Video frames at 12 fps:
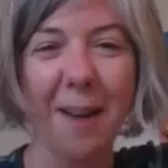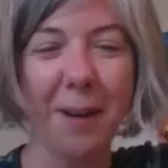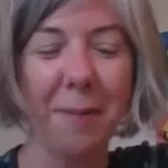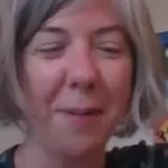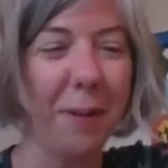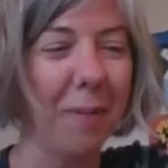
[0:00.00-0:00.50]
I'm going
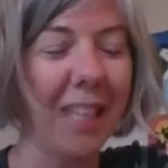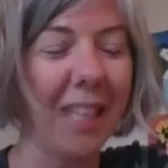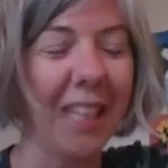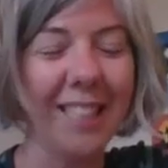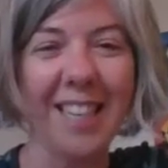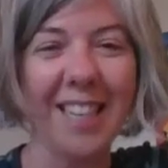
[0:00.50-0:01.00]
to be
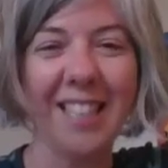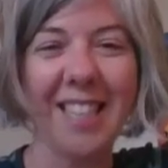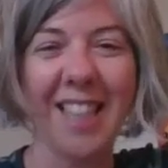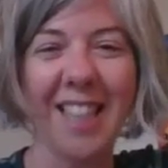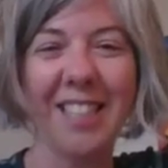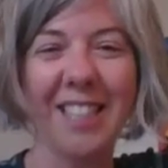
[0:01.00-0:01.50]
re-listening to
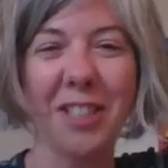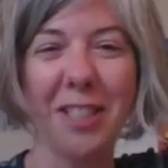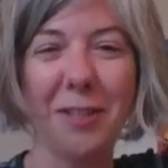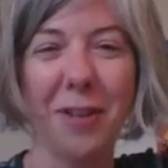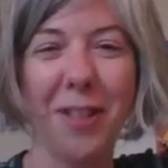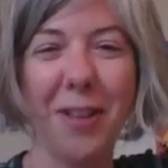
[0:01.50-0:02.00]
this
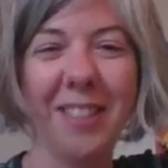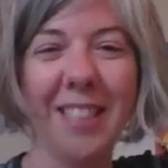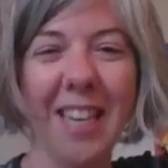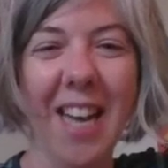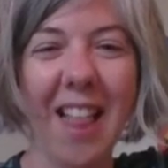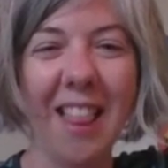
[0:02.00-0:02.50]
just for those
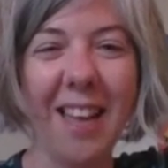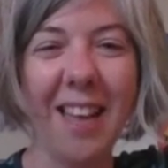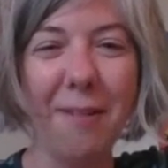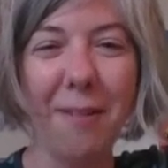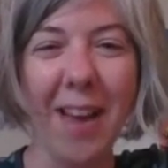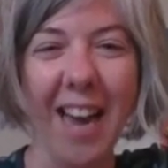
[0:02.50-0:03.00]

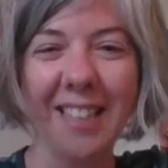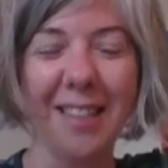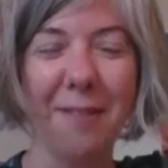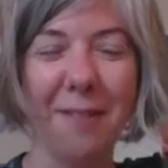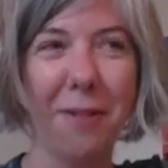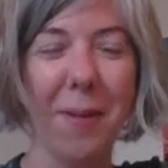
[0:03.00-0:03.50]
life hacks
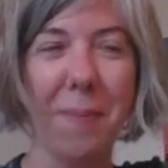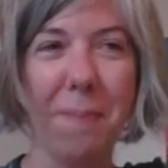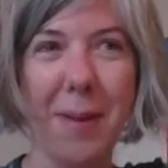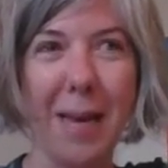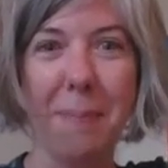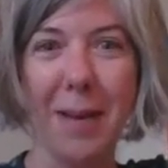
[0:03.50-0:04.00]
and for the
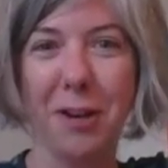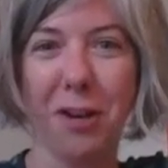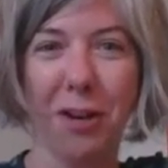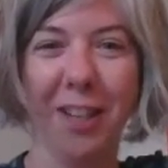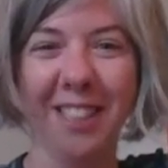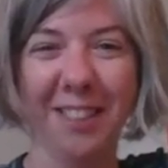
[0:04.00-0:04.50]
big picture.